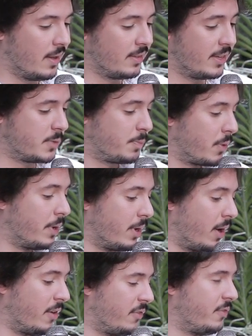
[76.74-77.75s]
the spirit
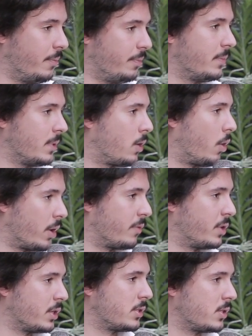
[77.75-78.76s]
of the Court of
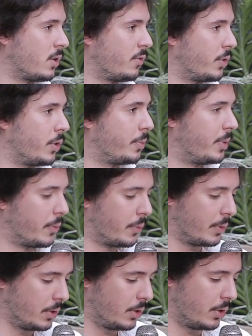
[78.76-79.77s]
Justice of the European
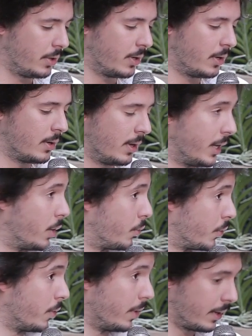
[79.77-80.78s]
Union legal
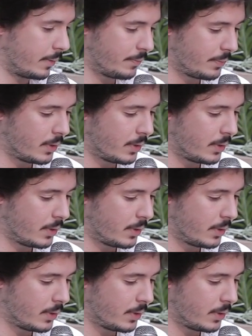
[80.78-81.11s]
ruling.